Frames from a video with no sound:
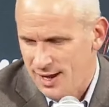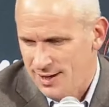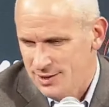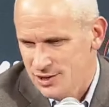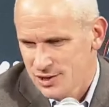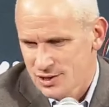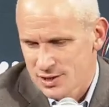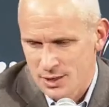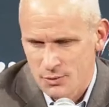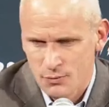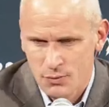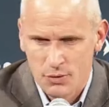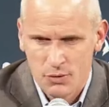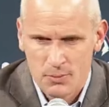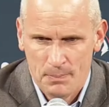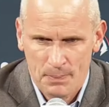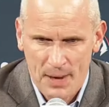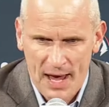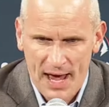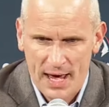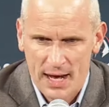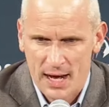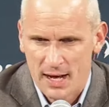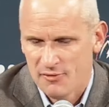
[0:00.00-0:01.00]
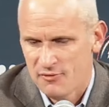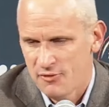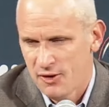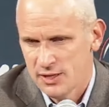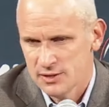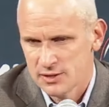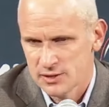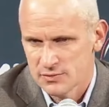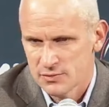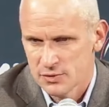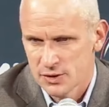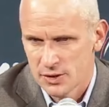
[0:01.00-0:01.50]
I just think we were bad
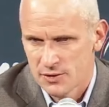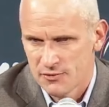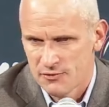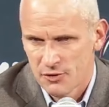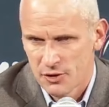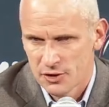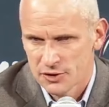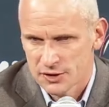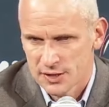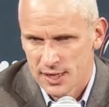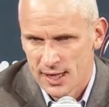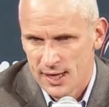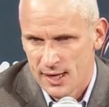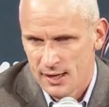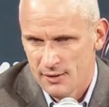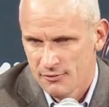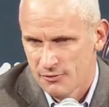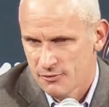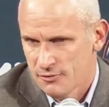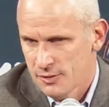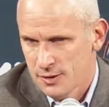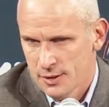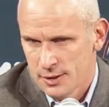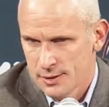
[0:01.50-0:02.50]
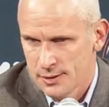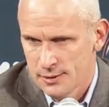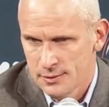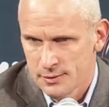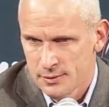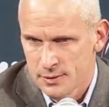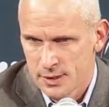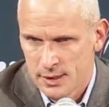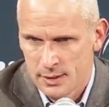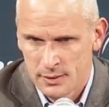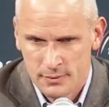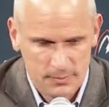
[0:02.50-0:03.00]
offensively in the first half, and
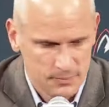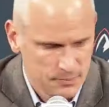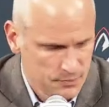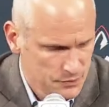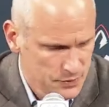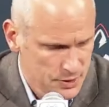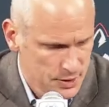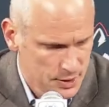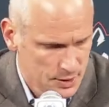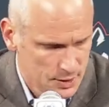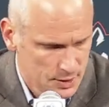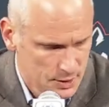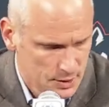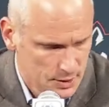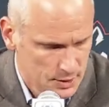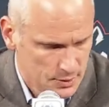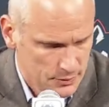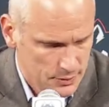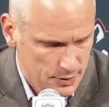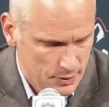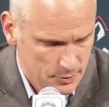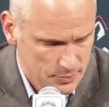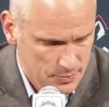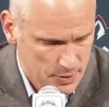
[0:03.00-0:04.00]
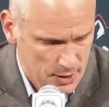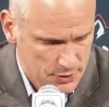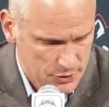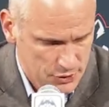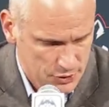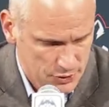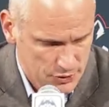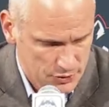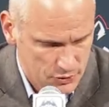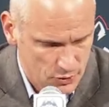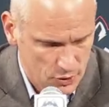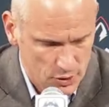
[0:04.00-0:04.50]
and you know, we probably should
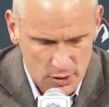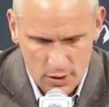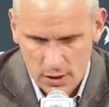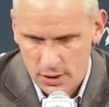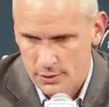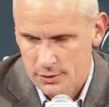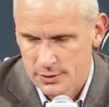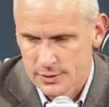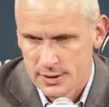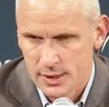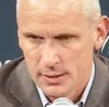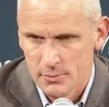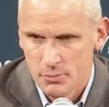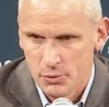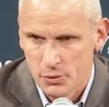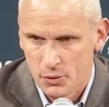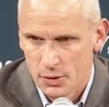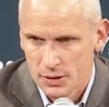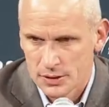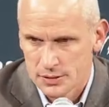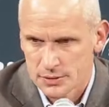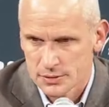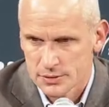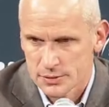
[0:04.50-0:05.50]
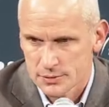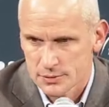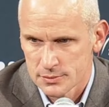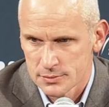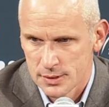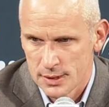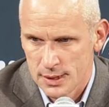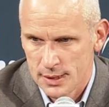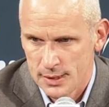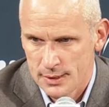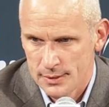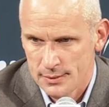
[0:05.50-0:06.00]
have scored 110 points,
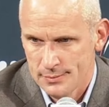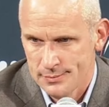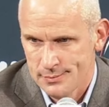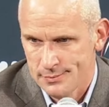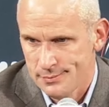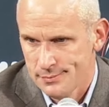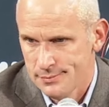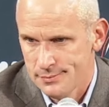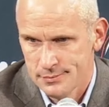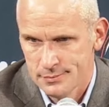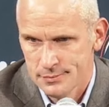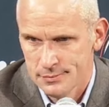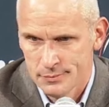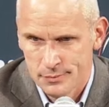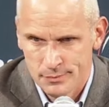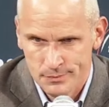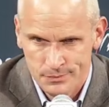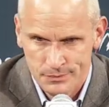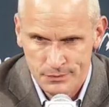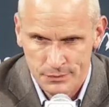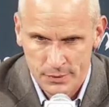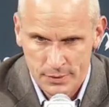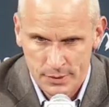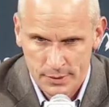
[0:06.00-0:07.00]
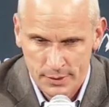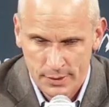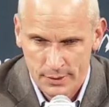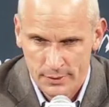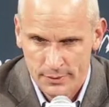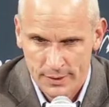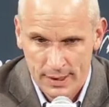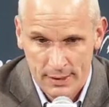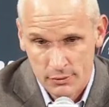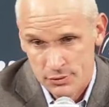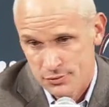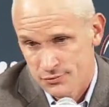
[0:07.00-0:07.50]
and you know, that was